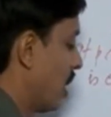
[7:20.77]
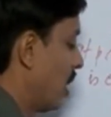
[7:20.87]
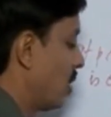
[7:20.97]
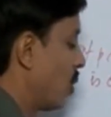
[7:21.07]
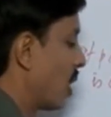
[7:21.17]

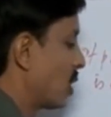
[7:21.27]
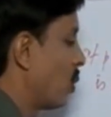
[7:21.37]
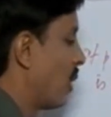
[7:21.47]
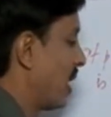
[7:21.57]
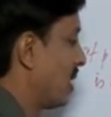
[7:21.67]
is equal to
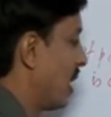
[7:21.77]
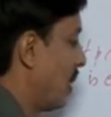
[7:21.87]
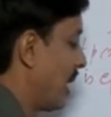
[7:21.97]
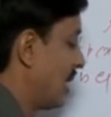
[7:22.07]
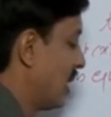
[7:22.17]
what is the
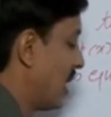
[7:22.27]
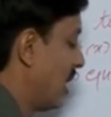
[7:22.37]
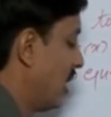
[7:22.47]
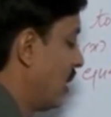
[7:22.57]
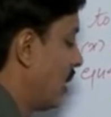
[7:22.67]

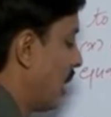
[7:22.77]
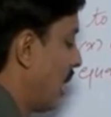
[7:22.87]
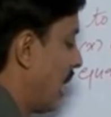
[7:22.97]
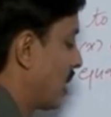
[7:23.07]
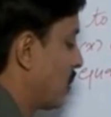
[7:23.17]
divisor?
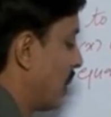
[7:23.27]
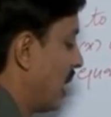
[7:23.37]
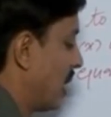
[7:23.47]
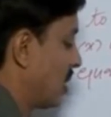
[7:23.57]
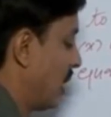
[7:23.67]
X
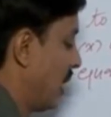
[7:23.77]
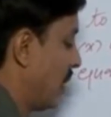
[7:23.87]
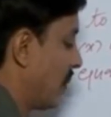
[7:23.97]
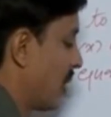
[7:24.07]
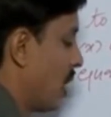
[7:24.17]
minus
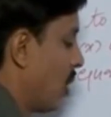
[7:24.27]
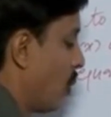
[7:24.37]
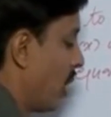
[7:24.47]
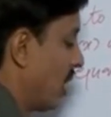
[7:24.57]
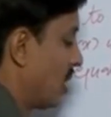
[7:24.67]
a.
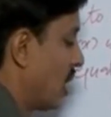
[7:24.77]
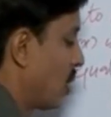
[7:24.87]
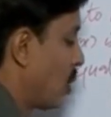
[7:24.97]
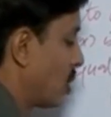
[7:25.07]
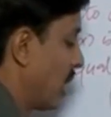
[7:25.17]
What is the
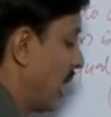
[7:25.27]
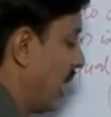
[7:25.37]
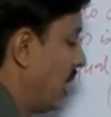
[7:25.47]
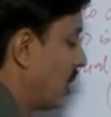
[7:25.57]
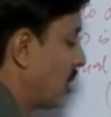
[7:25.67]

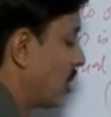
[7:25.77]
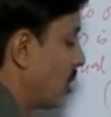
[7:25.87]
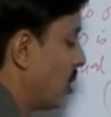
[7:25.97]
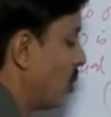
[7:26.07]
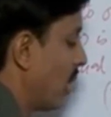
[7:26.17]
quotient?
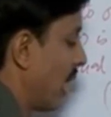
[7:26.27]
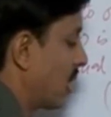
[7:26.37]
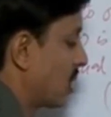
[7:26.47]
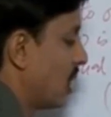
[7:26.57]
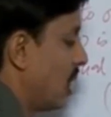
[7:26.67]

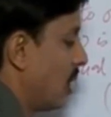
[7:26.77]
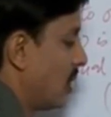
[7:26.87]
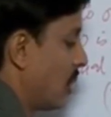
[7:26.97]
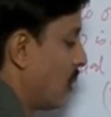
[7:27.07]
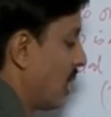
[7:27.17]
Qx.
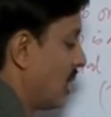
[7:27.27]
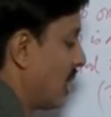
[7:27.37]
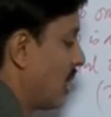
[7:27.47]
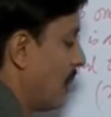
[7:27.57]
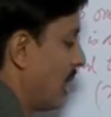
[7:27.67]
Then what is the
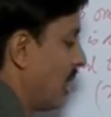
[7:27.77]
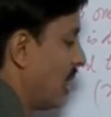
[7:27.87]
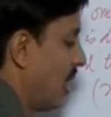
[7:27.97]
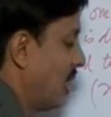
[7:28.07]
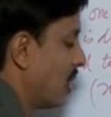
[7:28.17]

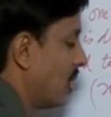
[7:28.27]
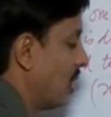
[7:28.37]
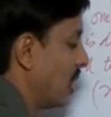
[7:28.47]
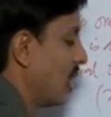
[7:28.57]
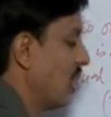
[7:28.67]
remainder?
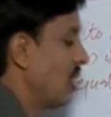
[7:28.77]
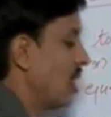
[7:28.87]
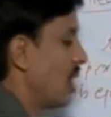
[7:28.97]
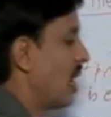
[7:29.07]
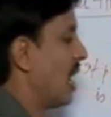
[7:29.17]
Here
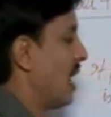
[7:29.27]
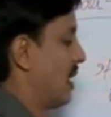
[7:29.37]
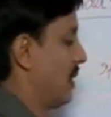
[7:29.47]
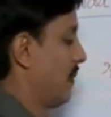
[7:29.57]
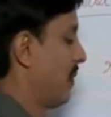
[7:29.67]

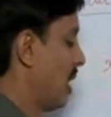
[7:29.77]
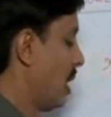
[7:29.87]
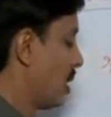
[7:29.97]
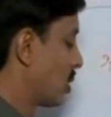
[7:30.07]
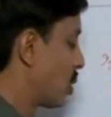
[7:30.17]
r.
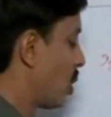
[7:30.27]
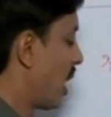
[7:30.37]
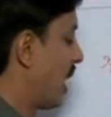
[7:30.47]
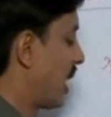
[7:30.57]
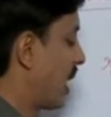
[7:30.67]
So
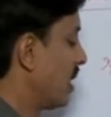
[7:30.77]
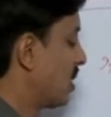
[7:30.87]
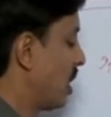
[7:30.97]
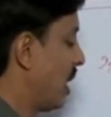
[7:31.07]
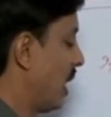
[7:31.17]
I can
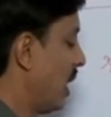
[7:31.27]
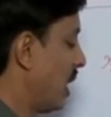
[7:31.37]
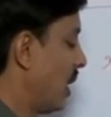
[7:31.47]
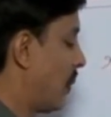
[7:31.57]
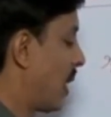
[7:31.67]
say,
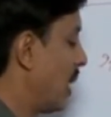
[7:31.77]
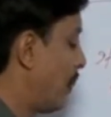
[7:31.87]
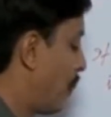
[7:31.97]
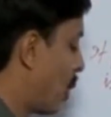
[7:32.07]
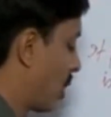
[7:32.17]
if I
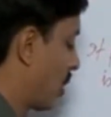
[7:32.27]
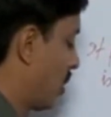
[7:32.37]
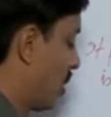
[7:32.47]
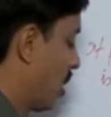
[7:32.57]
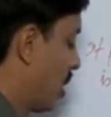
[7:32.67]
put
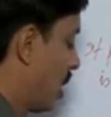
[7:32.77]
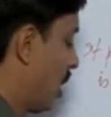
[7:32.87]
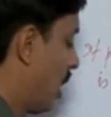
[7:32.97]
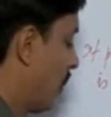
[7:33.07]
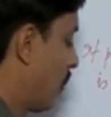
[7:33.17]

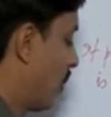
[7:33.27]
if